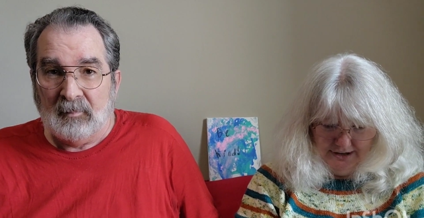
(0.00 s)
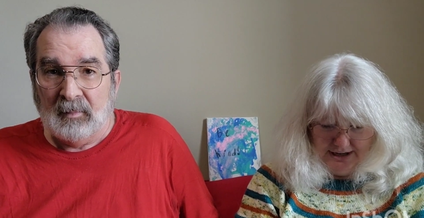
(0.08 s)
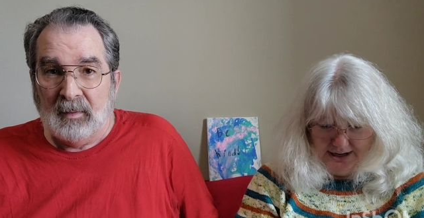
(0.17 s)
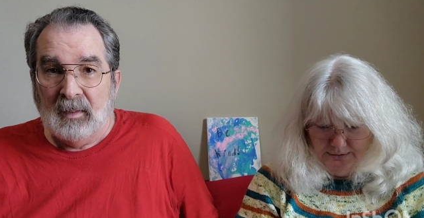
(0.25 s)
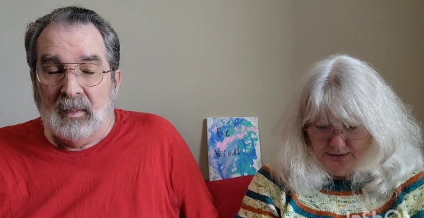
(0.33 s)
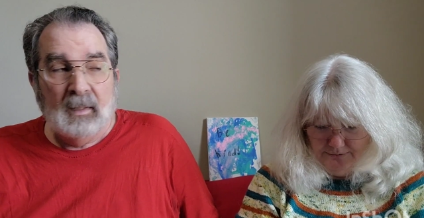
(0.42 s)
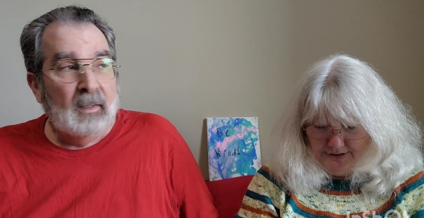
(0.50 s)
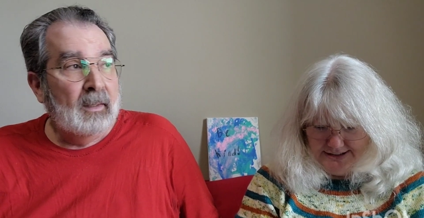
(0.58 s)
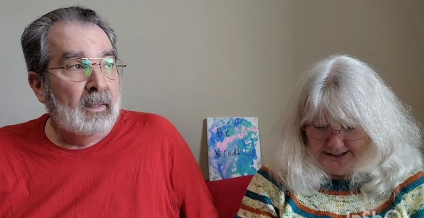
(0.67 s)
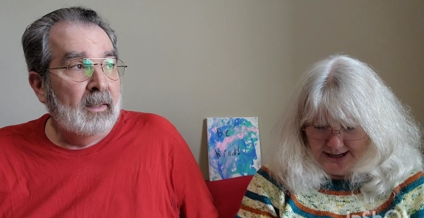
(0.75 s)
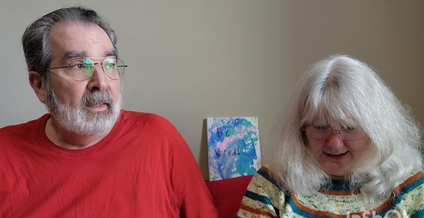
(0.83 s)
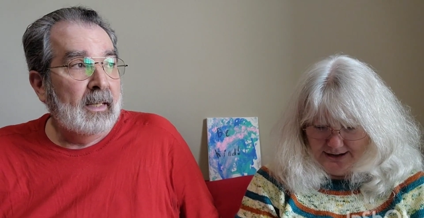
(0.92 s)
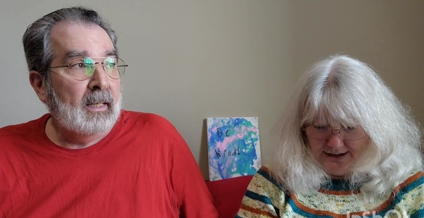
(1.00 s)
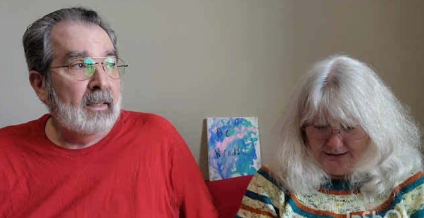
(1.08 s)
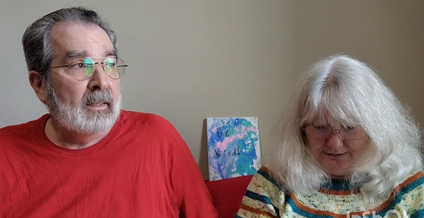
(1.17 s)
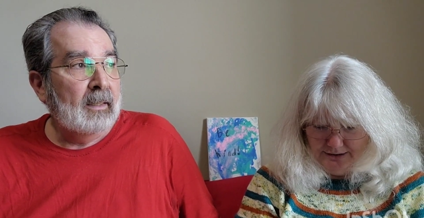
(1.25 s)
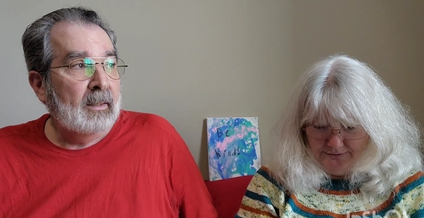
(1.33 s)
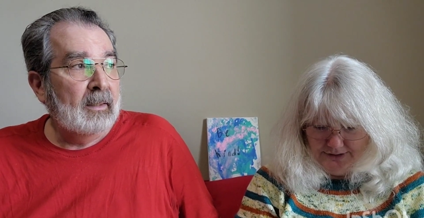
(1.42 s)
Speaker 1: I want my ta-
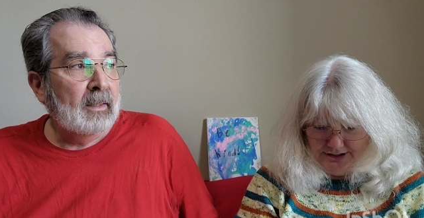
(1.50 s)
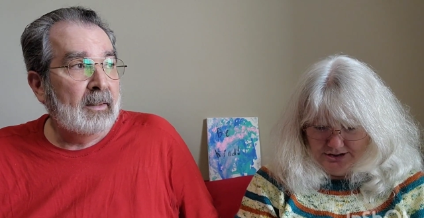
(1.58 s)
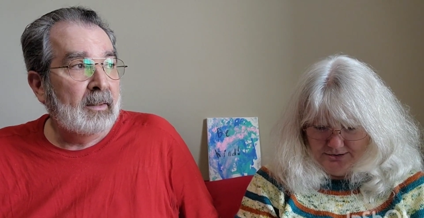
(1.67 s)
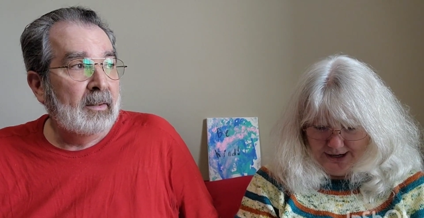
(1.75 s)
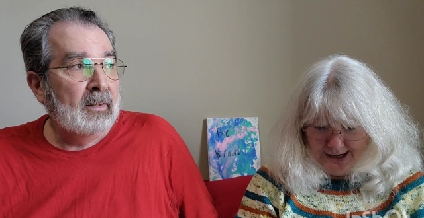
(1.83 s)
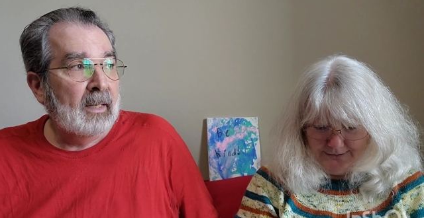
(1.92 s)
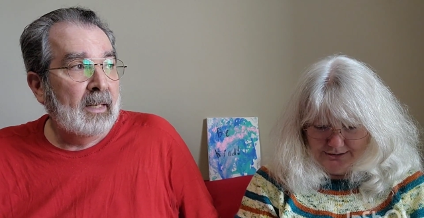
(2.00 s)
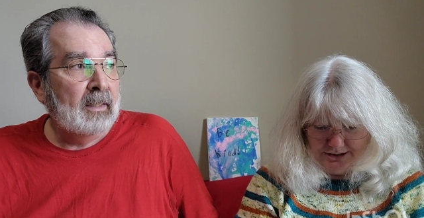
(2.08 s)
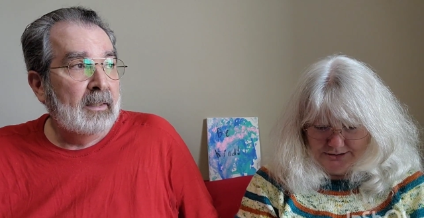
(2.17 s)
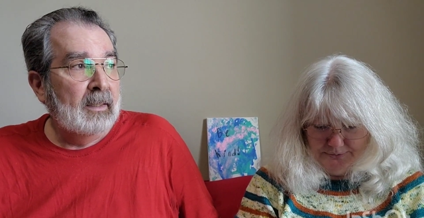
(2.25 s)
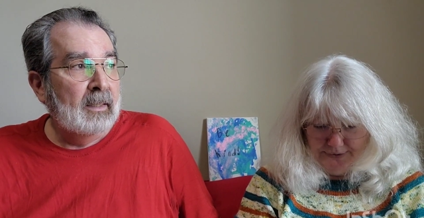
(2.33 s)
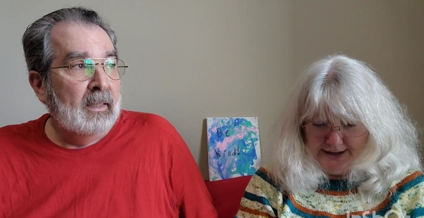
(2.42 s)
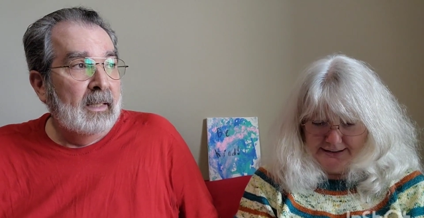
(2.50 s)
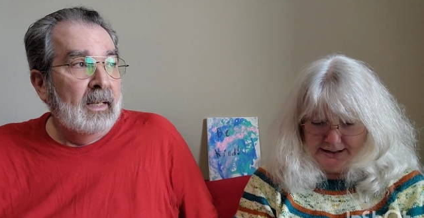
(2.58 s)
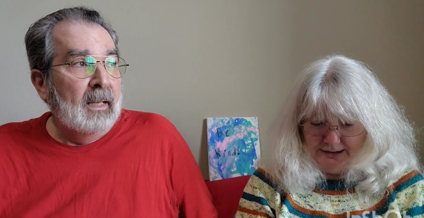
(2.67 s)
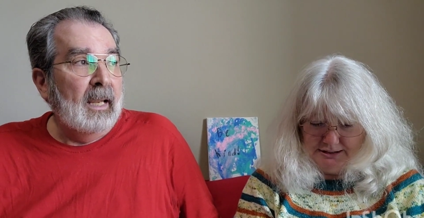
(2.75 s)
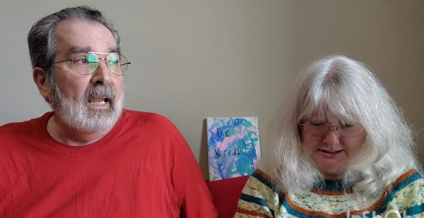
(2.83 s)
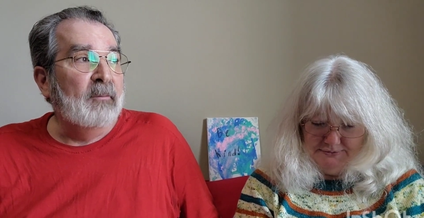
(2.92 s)
I want my two hours back.
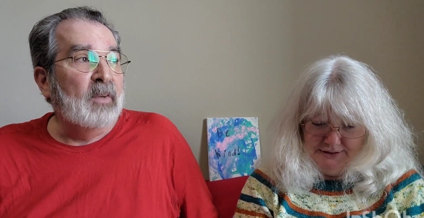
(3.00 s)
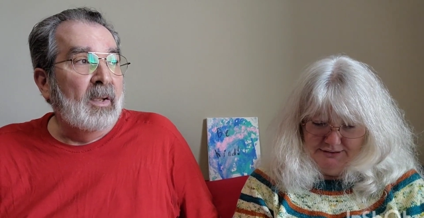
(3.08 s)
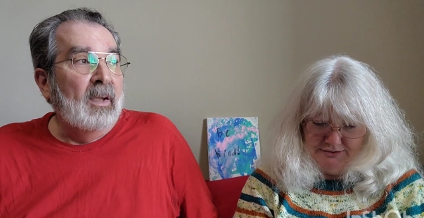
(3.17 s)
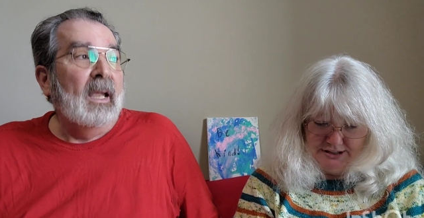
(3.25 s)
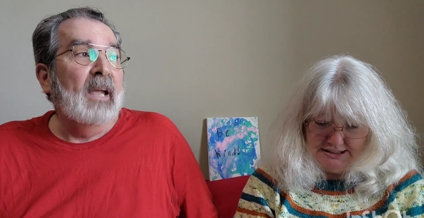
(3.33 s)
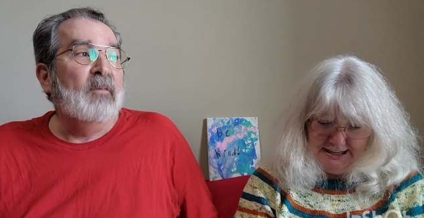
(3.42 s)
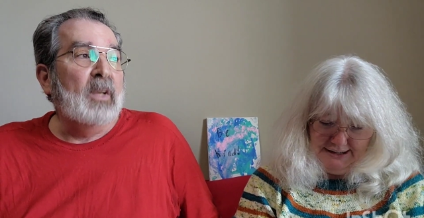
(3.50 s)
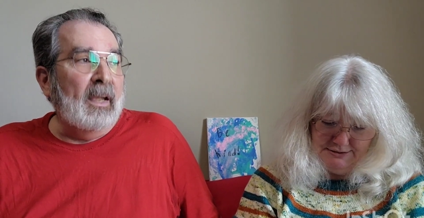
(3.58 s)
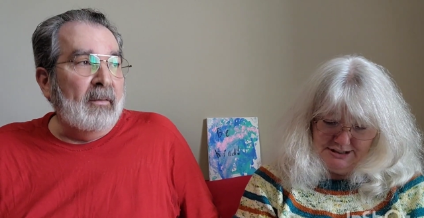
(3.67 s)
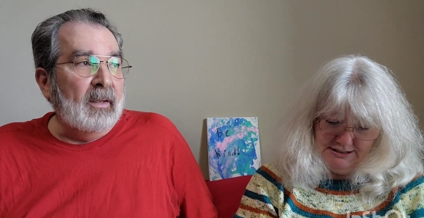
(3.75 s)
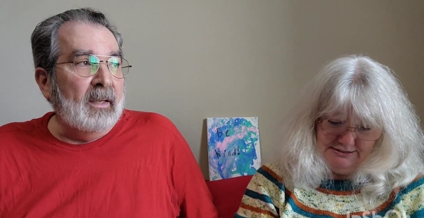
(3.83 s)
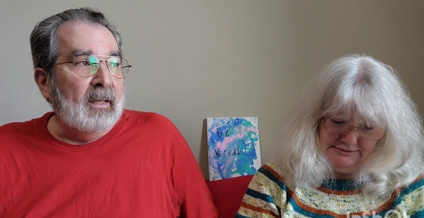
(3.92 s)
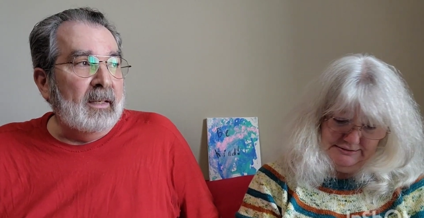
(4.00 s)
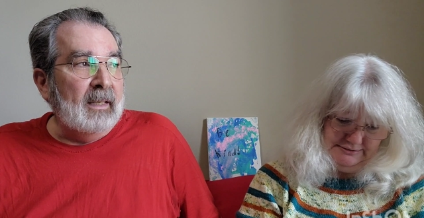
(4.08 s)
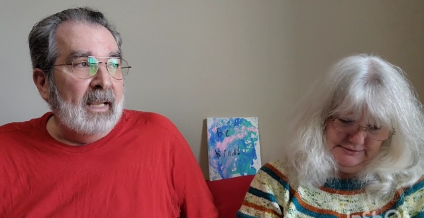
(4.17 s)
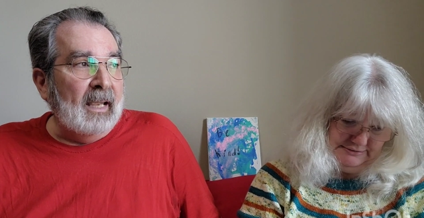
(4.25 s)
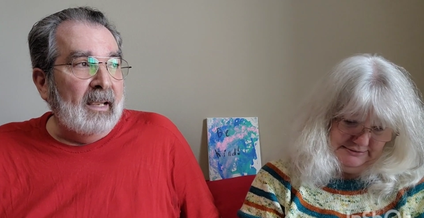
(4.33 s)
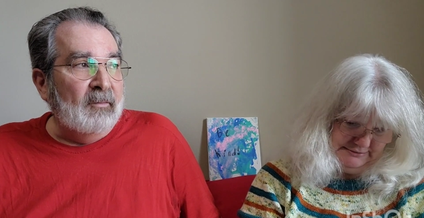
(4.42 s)
That was if me you, for Samson.
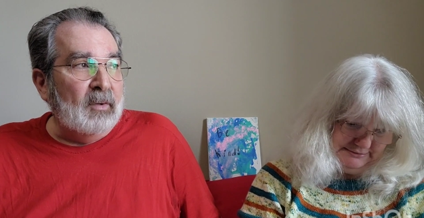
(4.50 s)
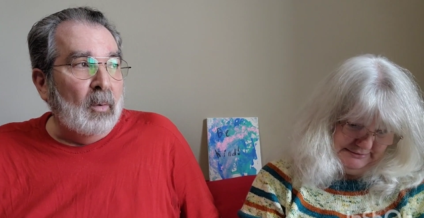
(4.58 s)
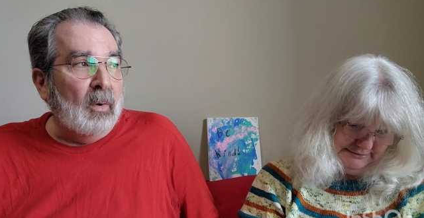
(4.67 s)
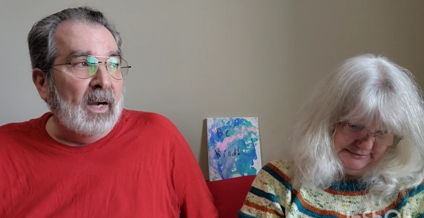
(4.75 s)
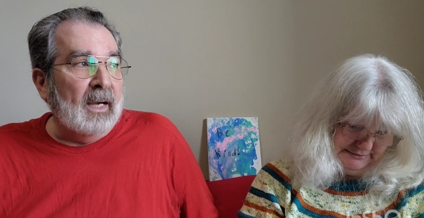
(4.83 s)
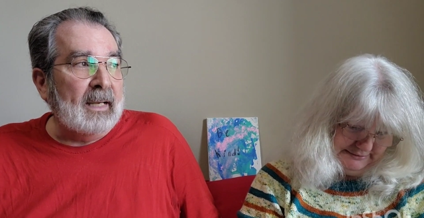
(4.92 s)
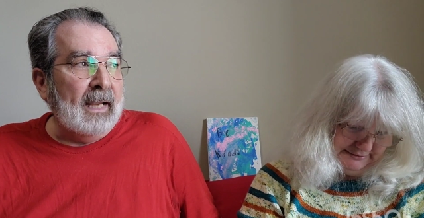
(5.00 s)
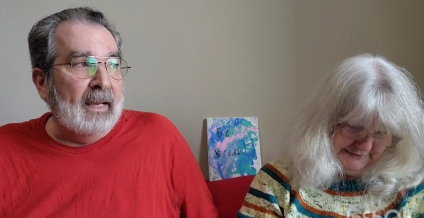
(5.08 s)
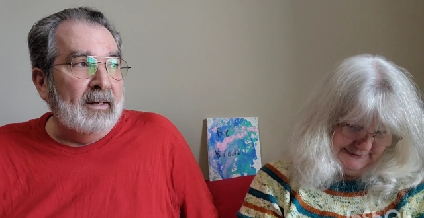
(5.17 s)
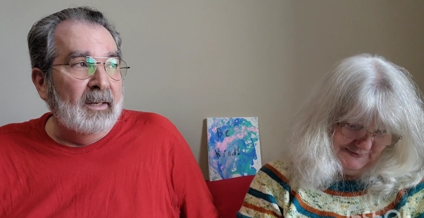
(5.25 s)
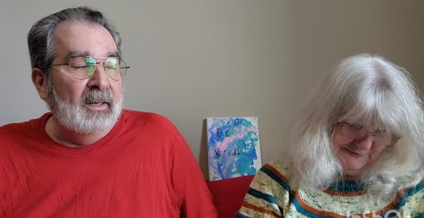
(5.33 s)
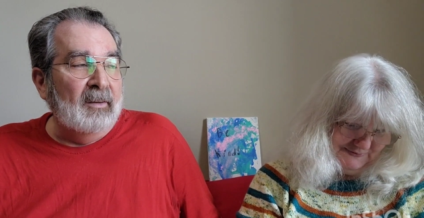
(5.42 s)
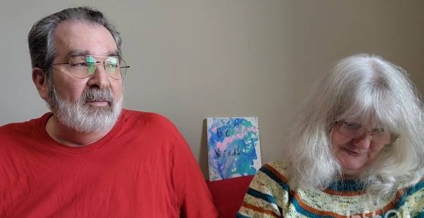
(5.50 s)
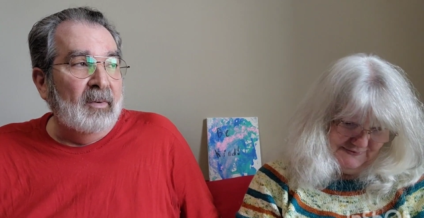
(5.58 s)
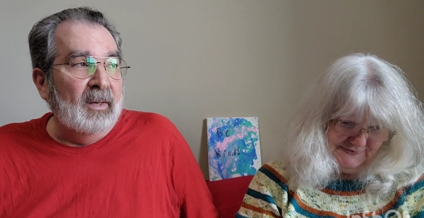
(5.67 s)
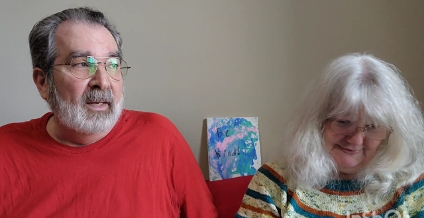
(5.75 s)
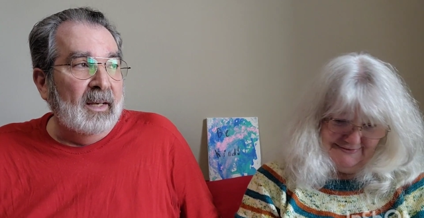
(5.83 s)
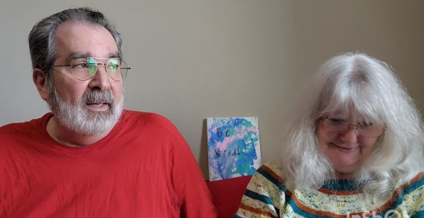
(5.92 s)
Speaker 2: You, yeah, if you walk out
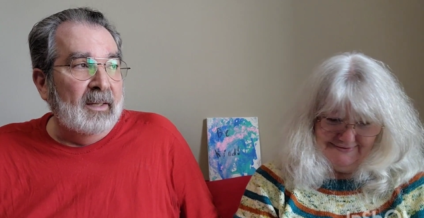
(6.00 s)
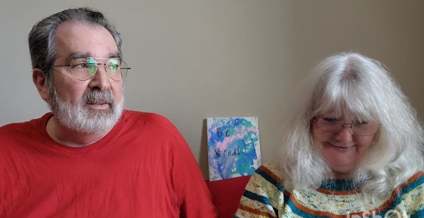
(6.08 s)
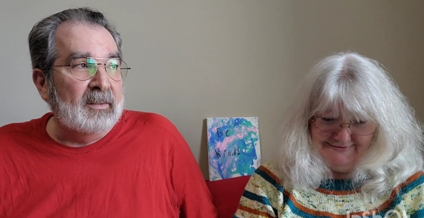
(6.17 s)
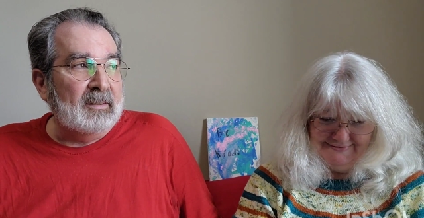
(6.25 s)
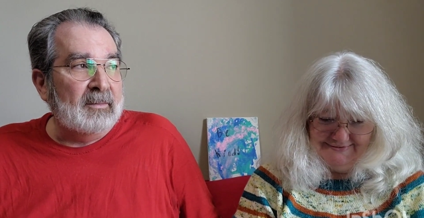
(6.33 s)
of uh,